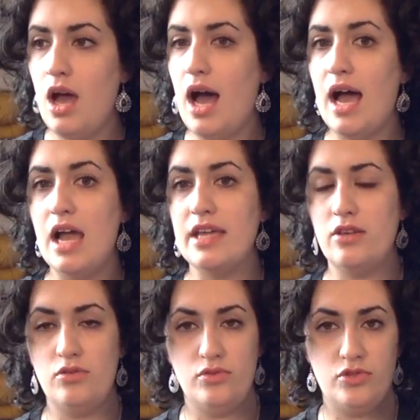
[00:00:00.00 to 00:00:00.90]
I
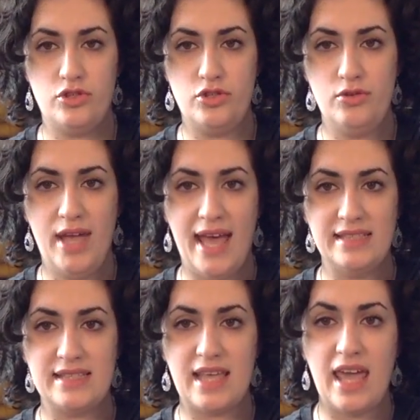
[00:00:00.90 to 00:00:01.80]
used two
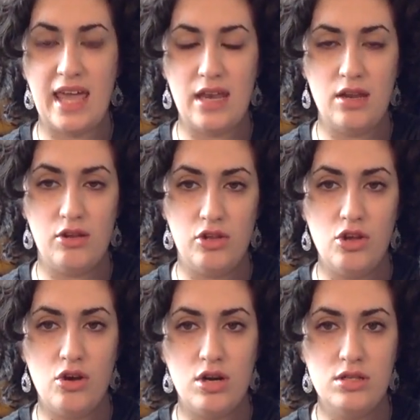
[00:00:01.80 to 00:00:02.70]
Cascade
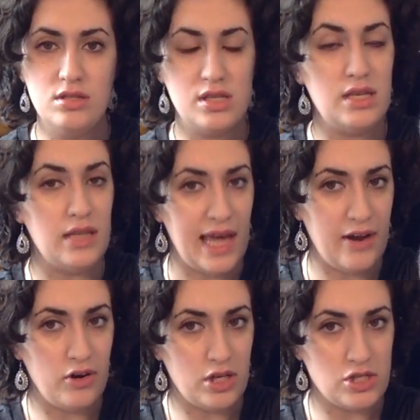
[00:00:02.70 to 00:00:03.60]
yarns in the
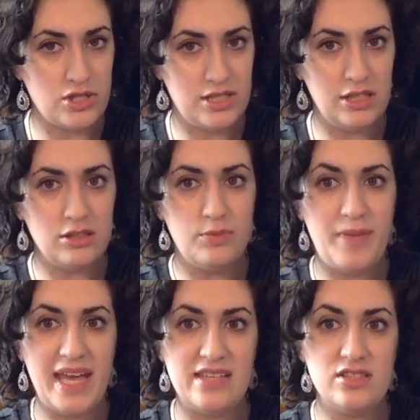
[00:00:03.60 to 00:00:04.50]
Heritage Silk
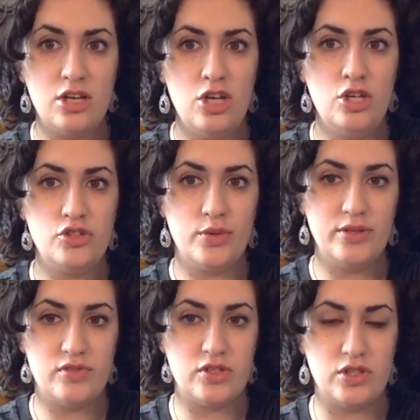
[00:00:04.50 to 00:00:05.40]
base. So I
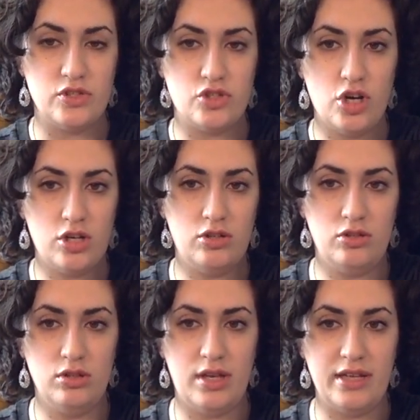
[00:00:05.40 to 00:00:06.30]
used this
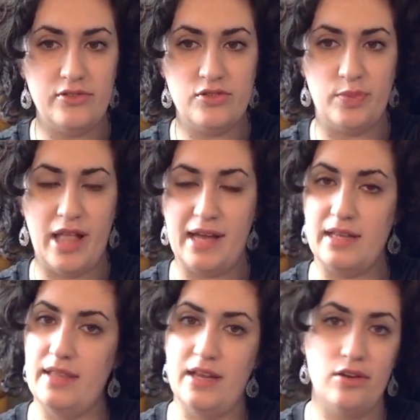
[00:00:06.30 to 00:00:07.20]
charcoal and I used black,
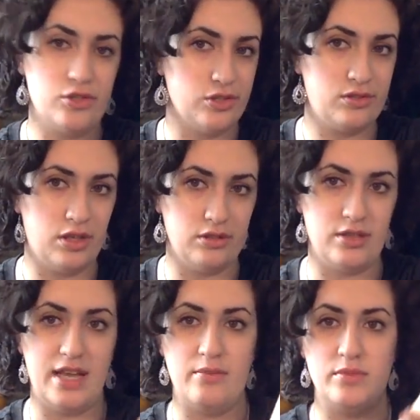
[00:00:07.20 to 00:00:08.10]
and they are just color
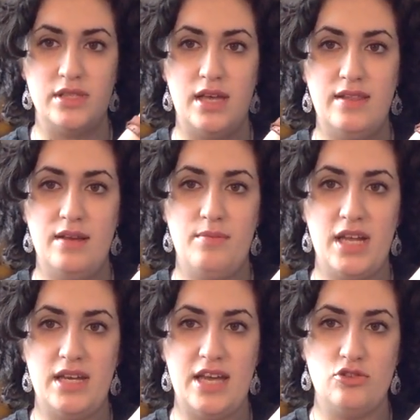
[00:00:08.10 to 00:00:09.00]
names. And then
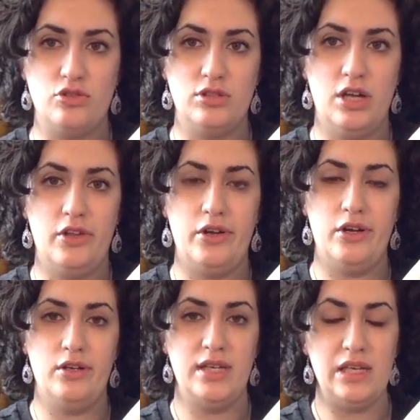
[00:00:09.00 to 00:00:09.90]
my natural
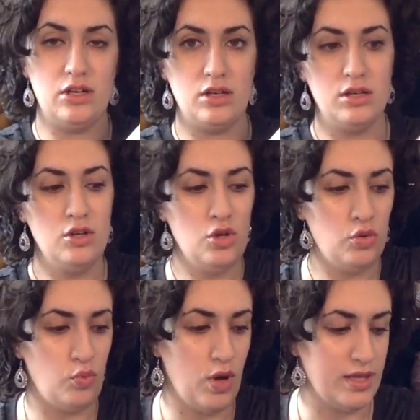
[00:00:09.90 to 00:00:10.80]
color here
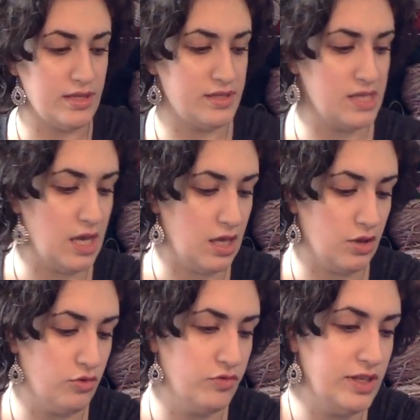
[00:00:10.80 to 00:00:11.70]
was uh,
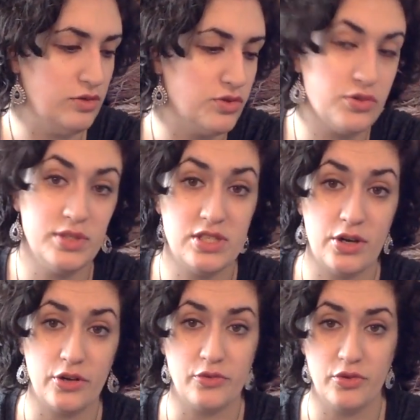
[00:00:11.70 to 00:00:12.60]
Groovy Hues Twisted
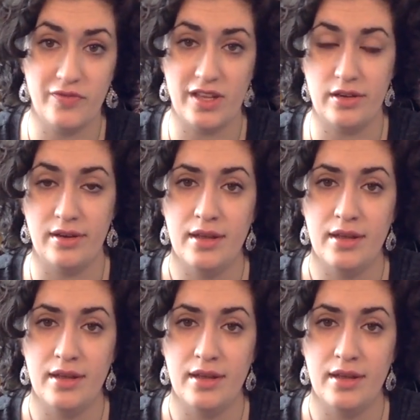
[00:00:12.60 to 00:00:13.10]
and Grooven,